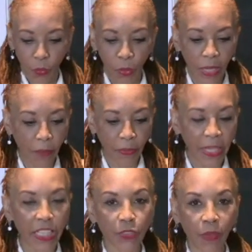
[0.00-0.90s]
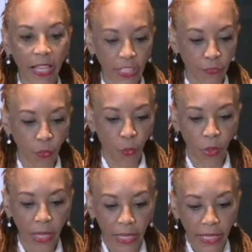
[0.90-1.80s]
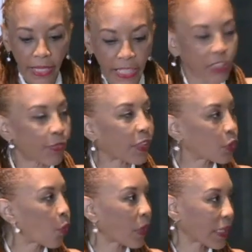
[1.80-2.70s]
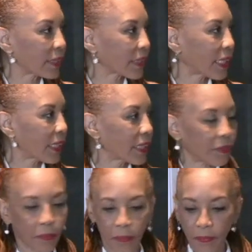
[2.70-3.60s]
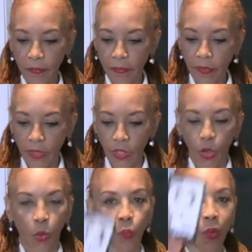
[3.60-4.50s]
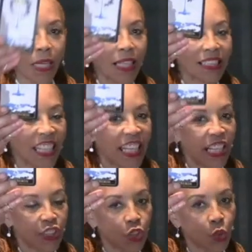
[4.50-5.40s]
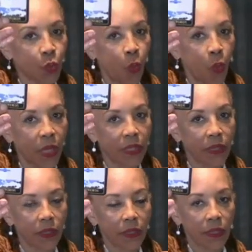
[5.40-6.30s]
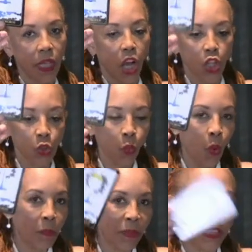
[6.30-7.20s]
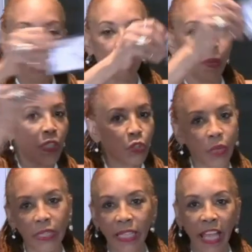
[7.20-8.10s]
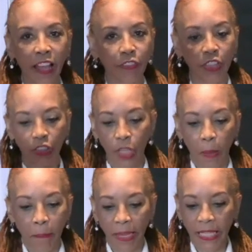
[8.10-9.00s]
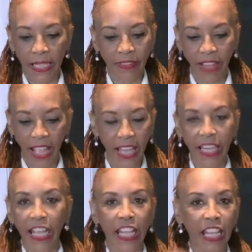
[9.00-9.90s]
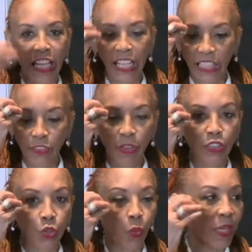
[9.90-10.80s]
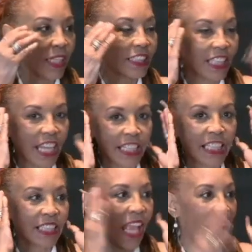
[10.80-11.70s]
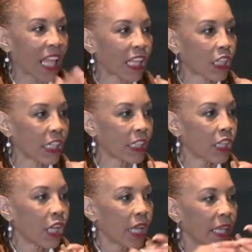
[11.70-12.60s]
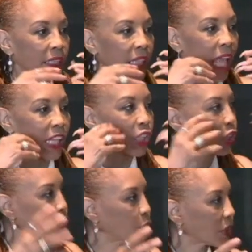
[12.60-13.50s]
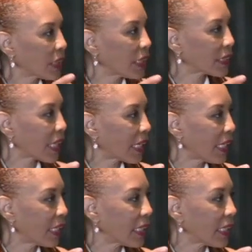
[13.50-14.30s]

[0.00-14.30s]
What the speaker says: Whatever he's fighting for, he's victorious in it. What I see is a sword. A sword means he penetrates the heavens, meaning that he is victorious in his elocution. Is that it?